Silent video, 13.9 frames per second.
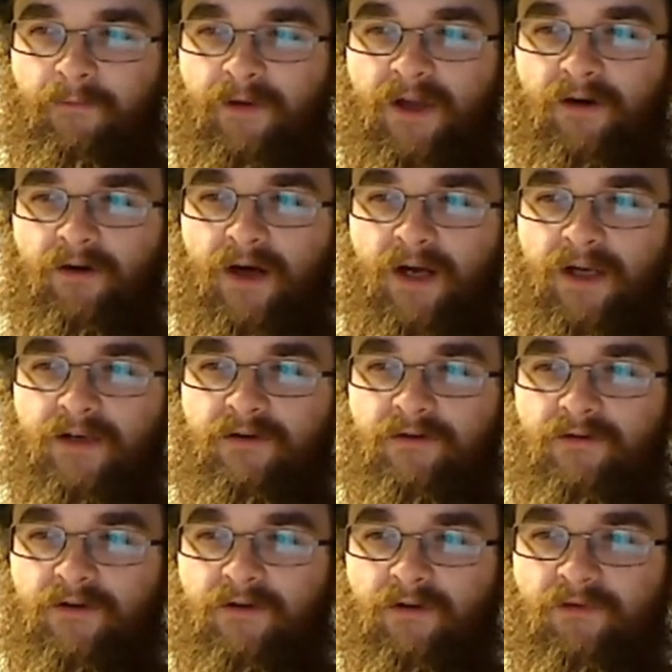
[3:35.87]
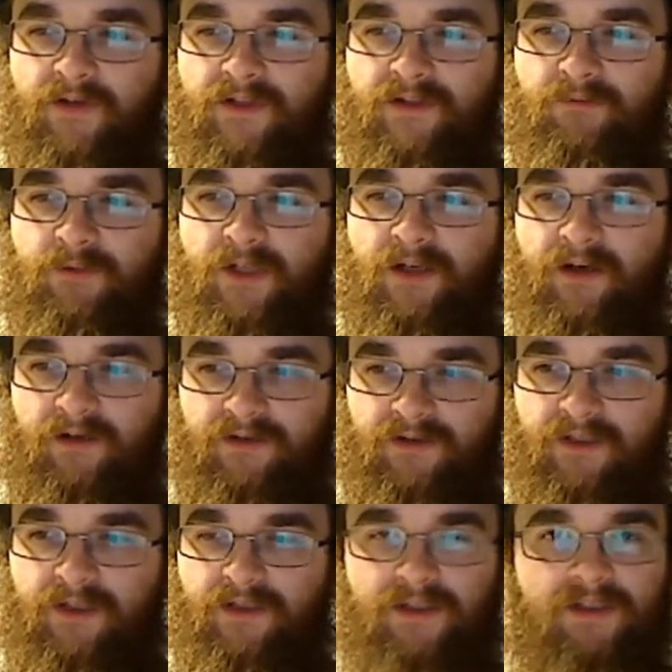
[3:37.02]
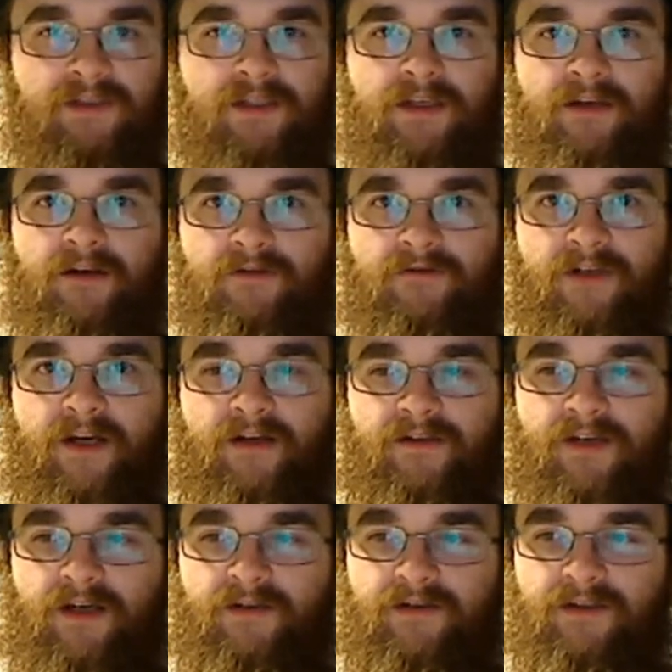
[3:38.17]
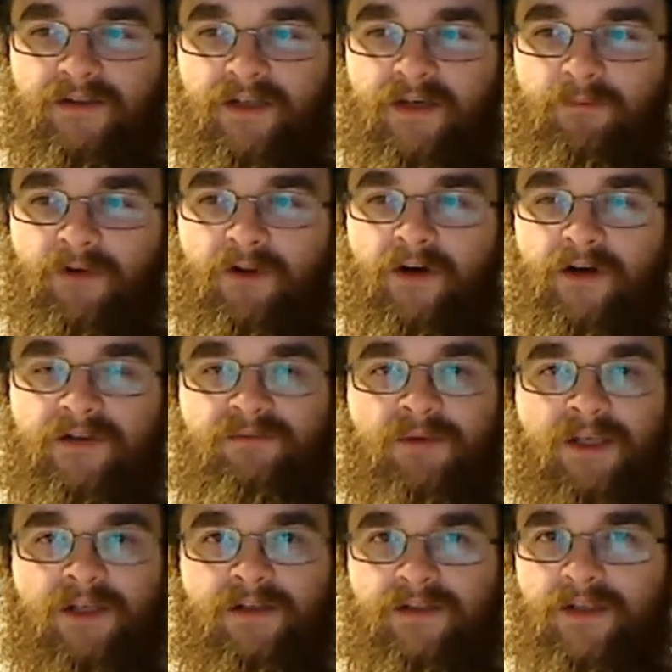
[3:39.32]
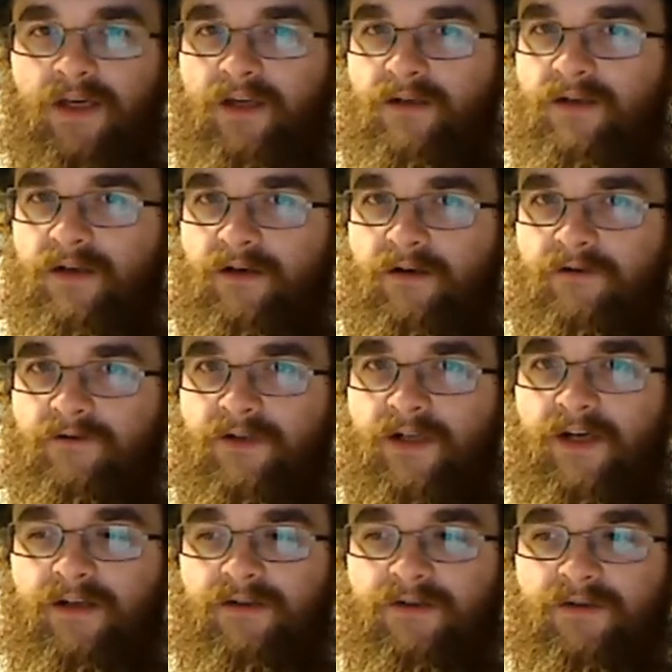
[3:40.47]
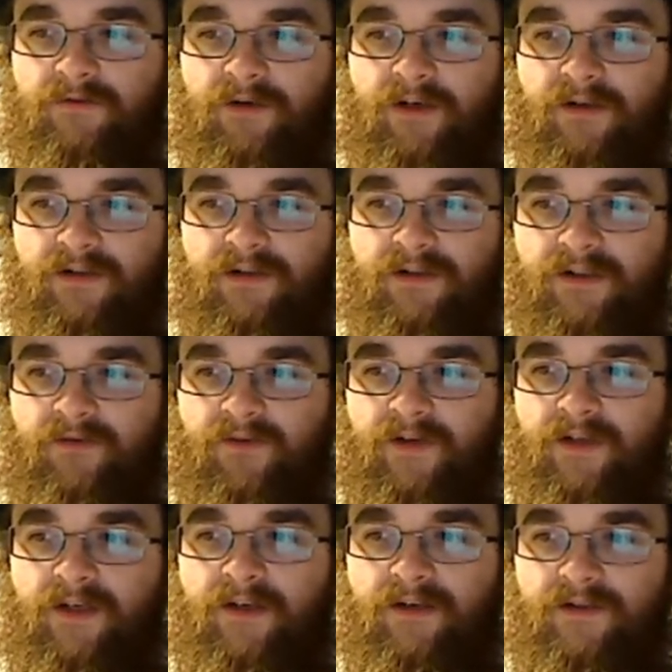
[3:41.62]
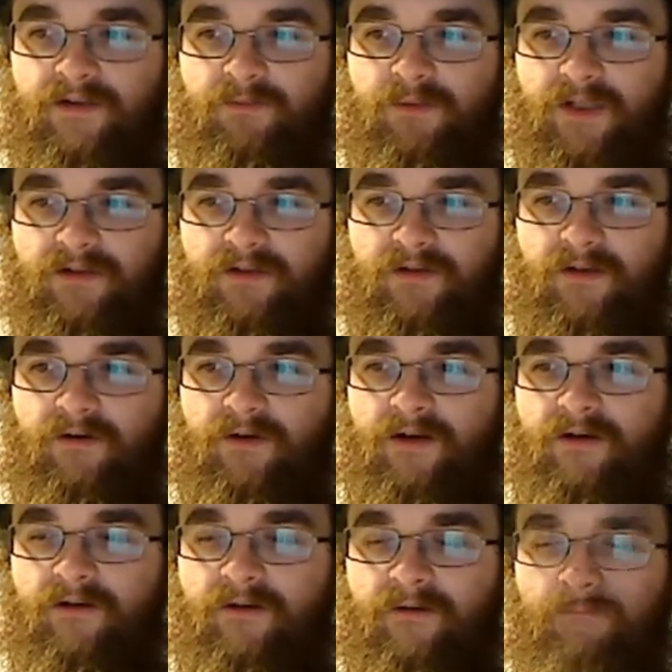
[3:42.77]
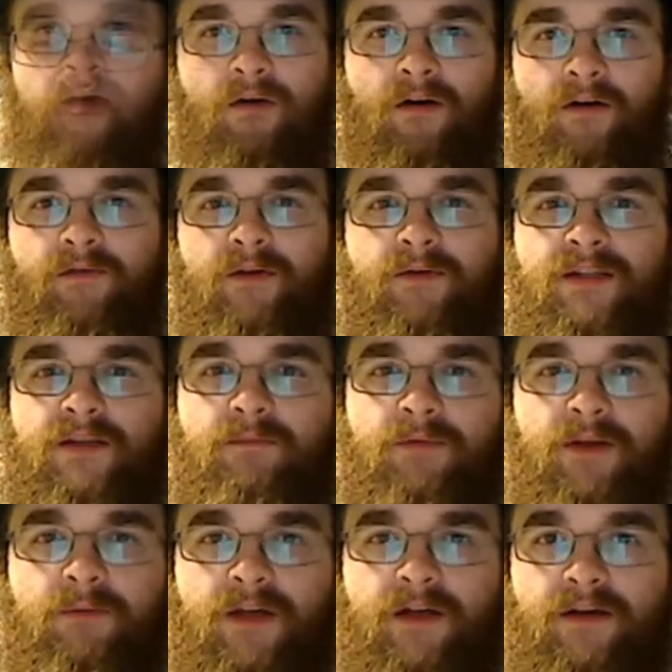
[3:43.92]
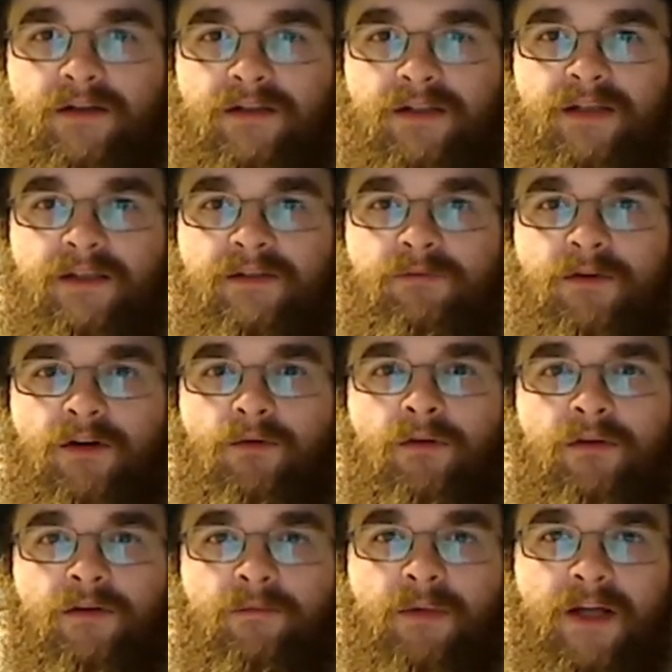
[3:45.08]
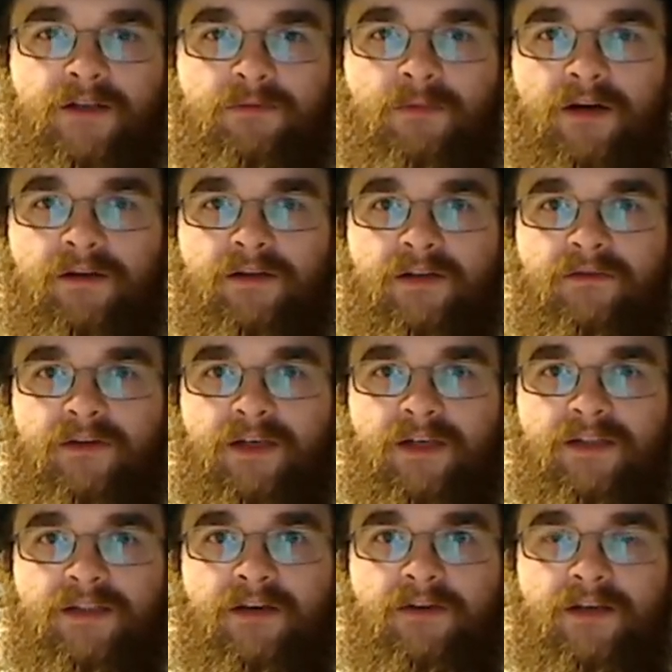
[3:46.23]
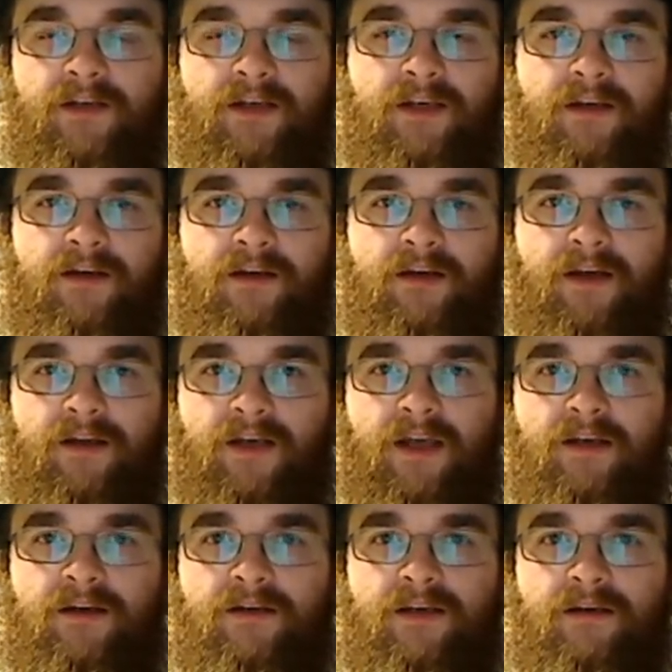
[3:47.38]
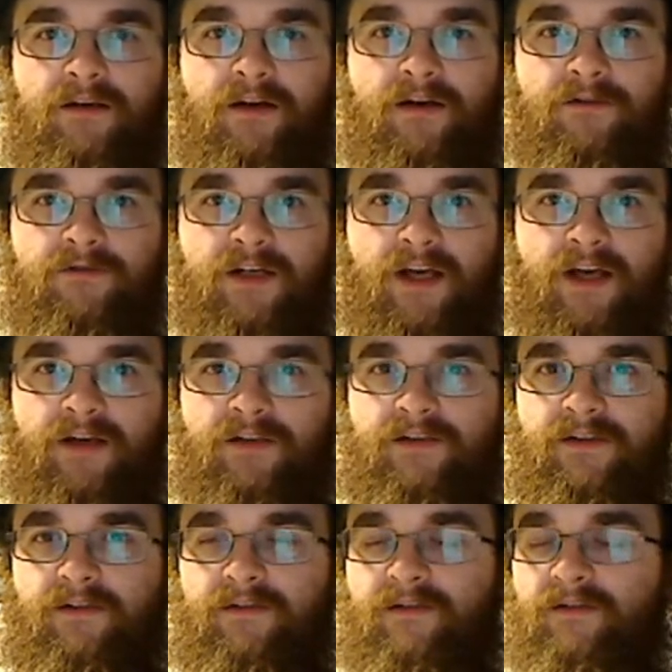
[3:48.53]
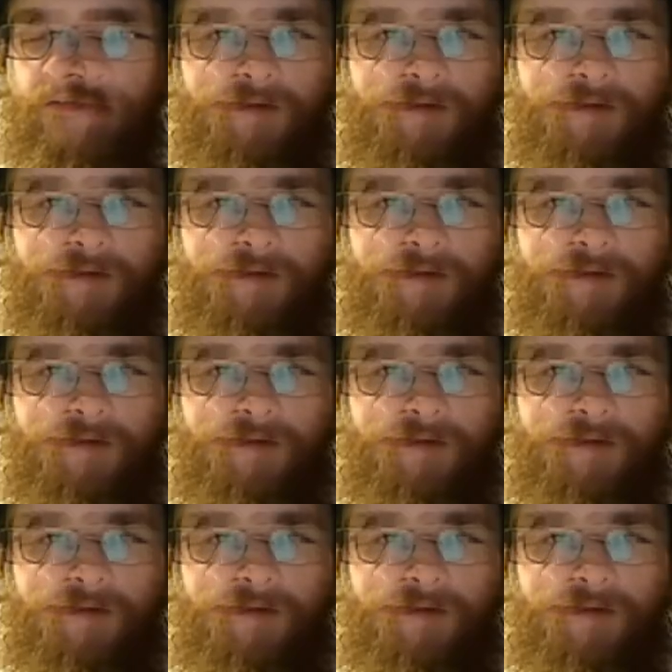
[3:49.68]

Now, I don't know if this is because the 1600X has the same clock speed as the 1800X, whereas the 17 is a bit slower, or if it was simply because these were older benchmarks of the 17 and 1800Xs,